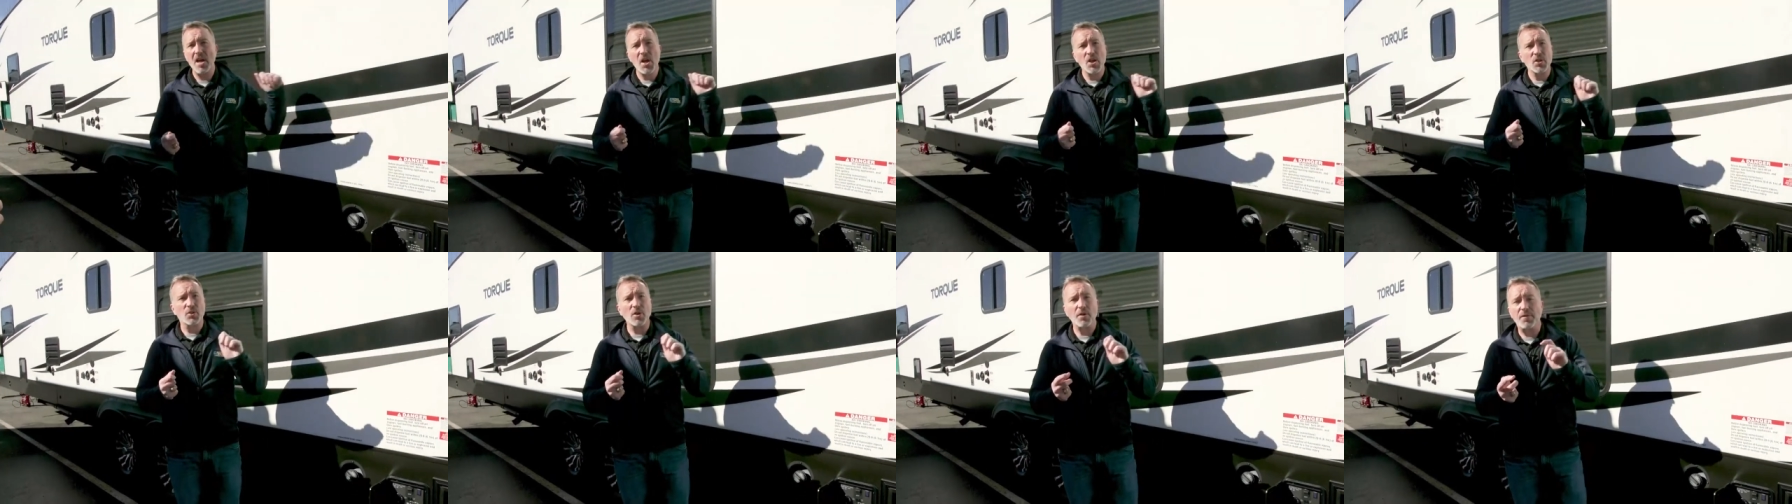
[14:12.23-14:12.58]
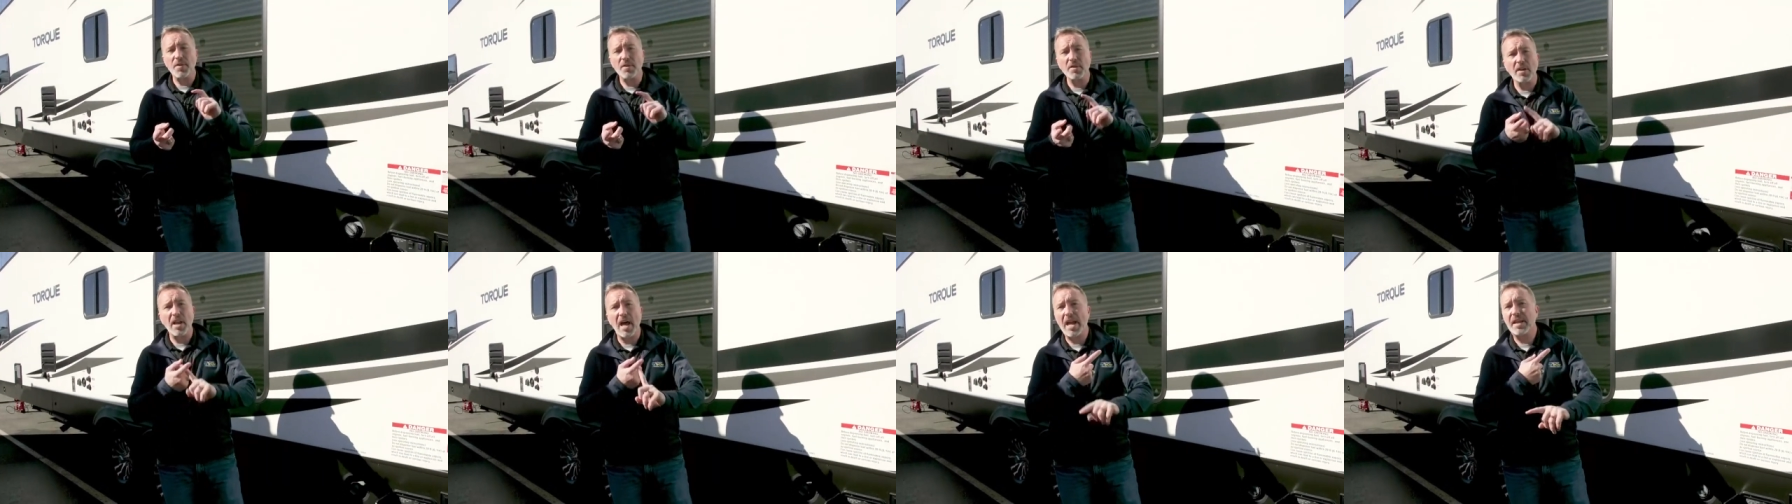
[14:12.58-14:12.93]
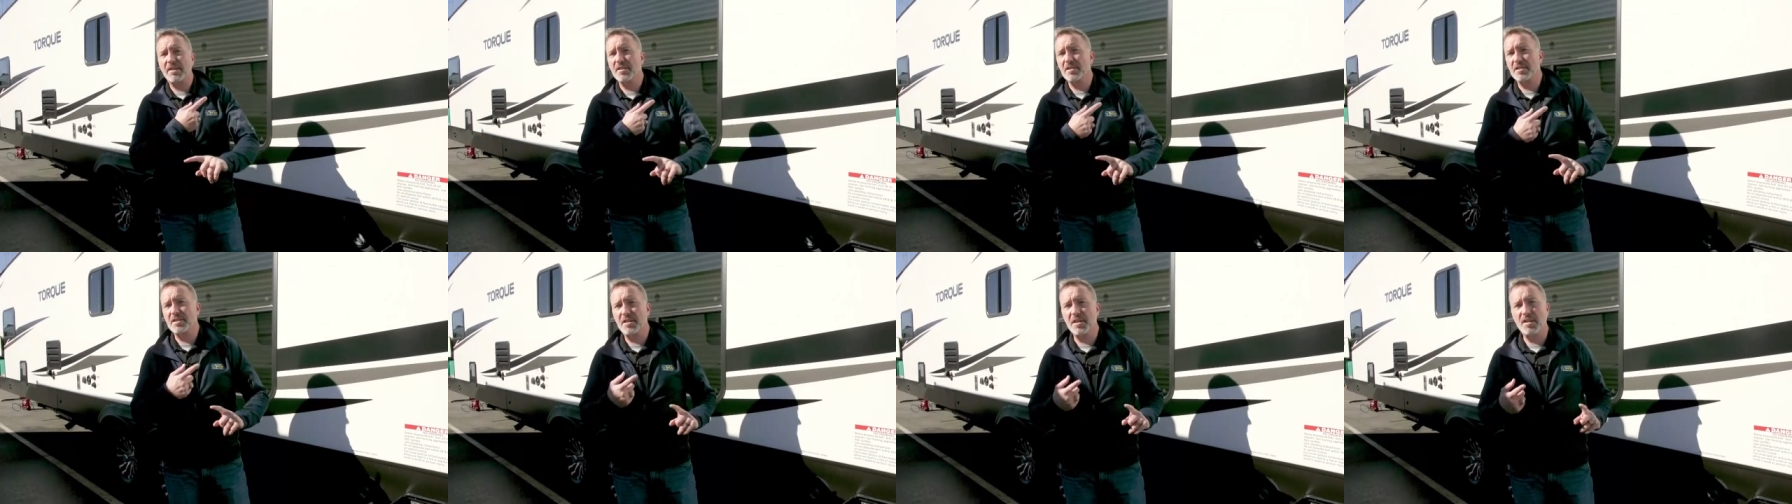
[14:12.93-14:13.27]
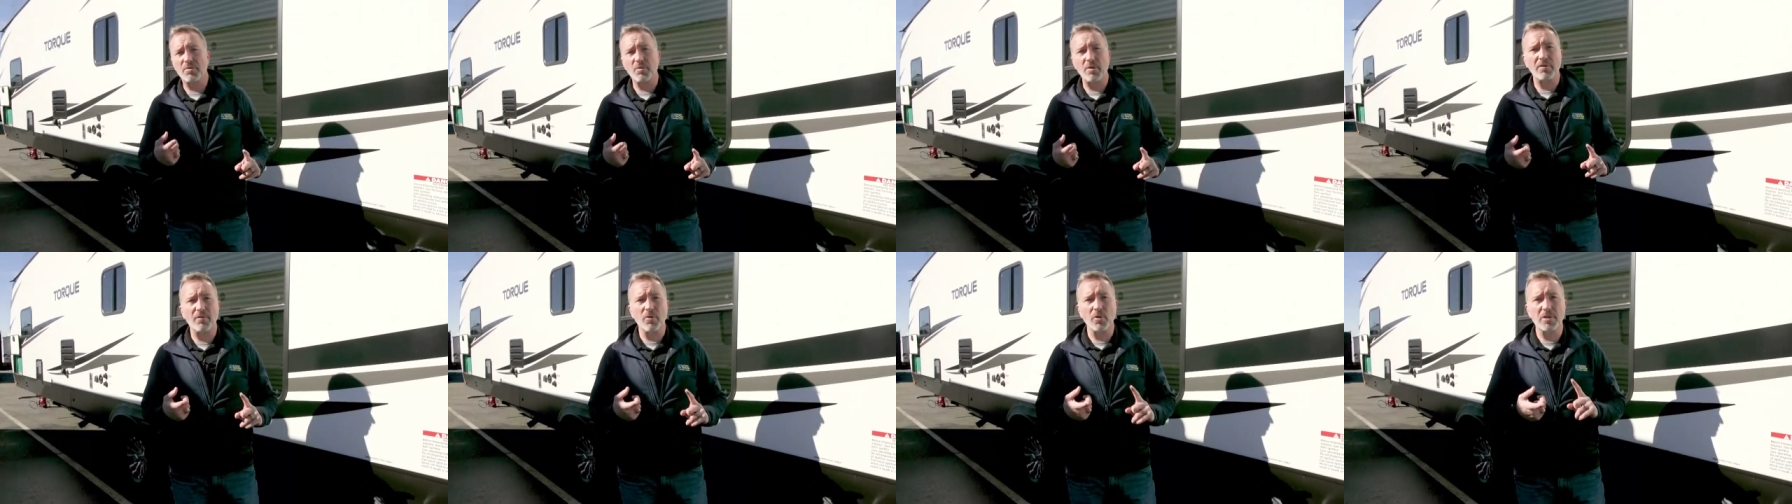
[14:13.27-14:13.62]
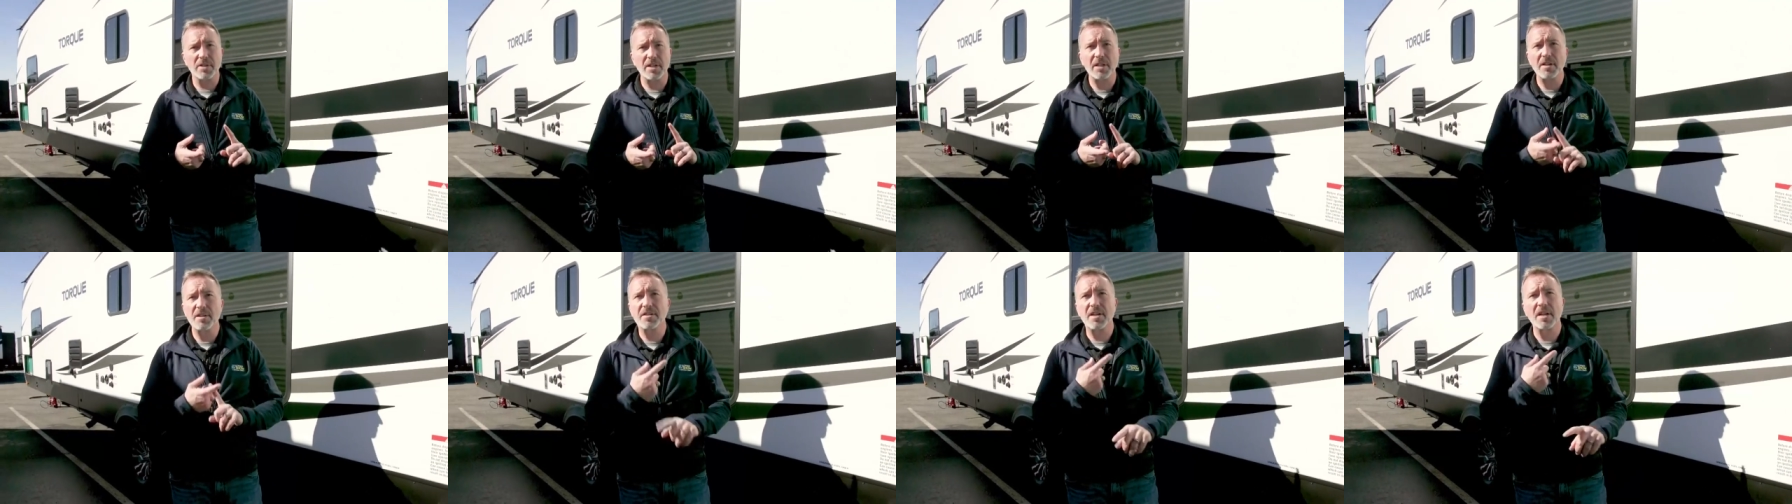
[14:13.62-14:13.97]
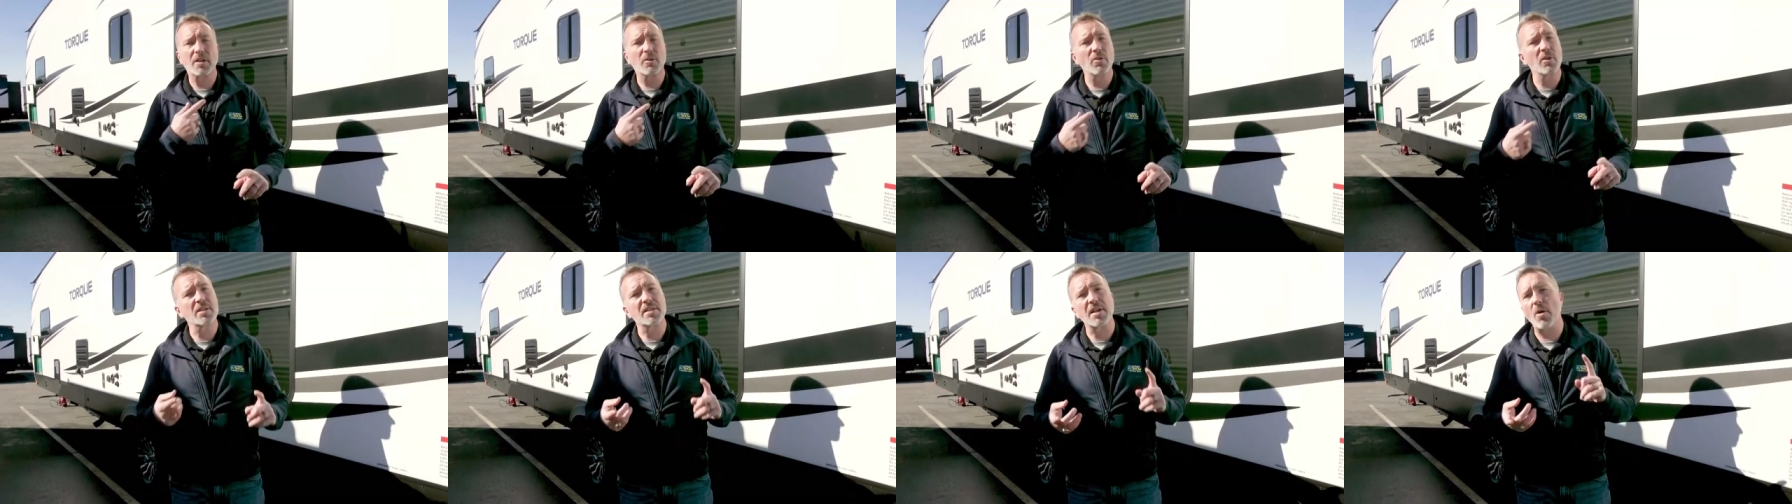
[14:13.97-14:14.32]
So if you like this T314, you say,
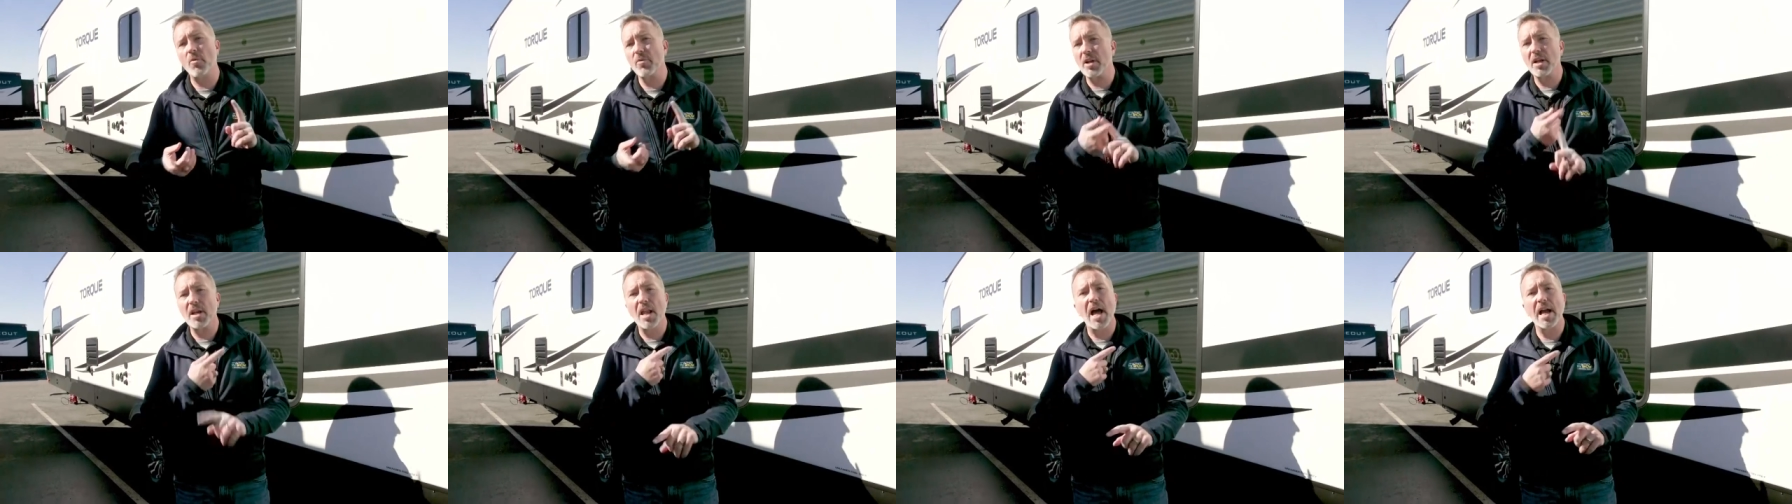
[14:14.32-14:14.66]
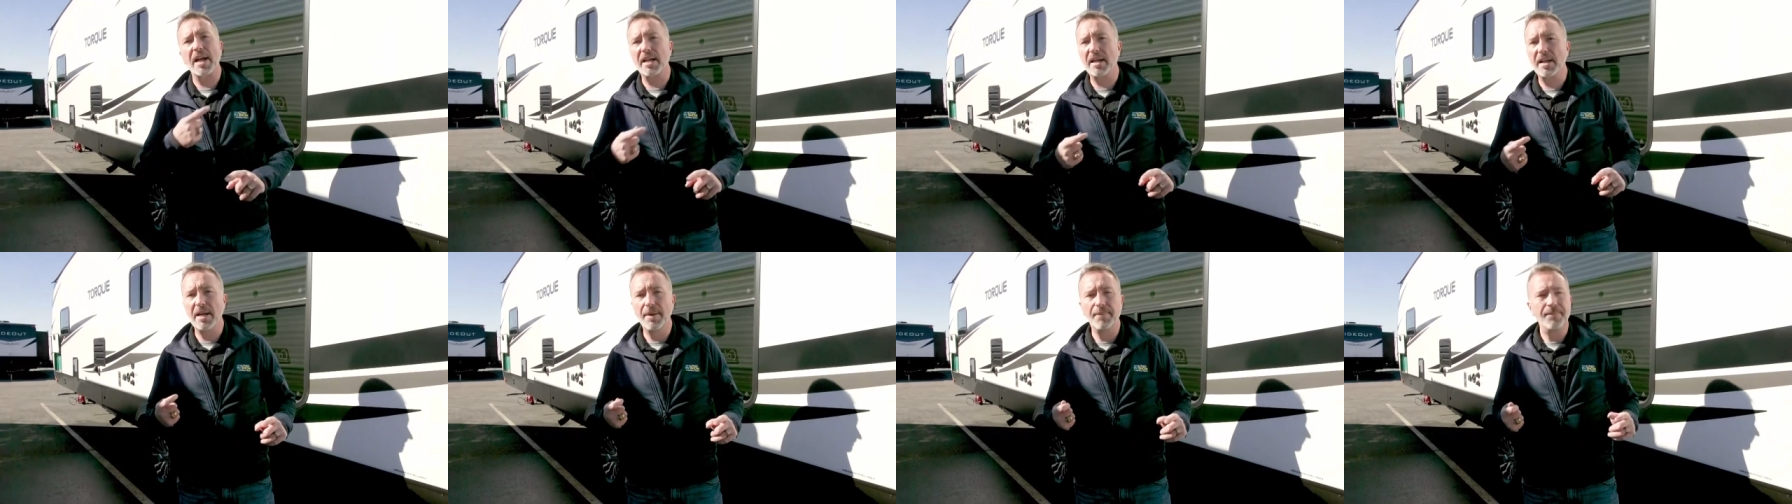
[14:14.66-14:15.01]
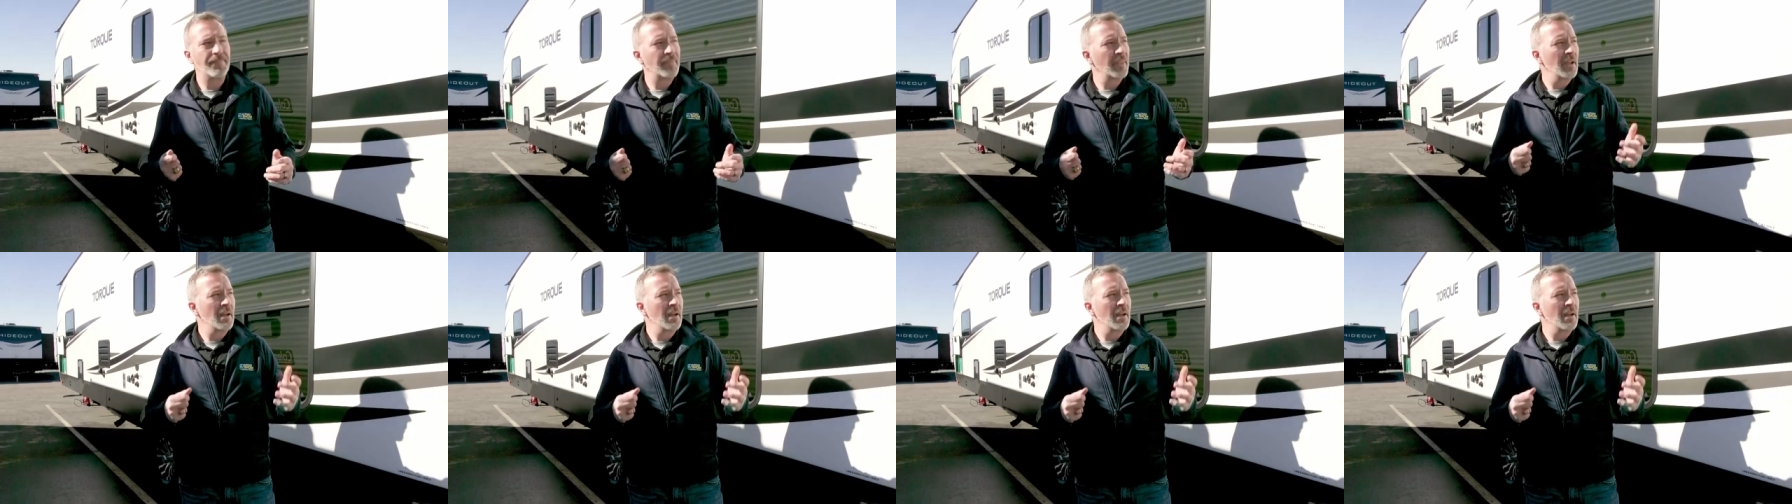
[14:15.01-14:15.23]
Chris, I wanna lock it in.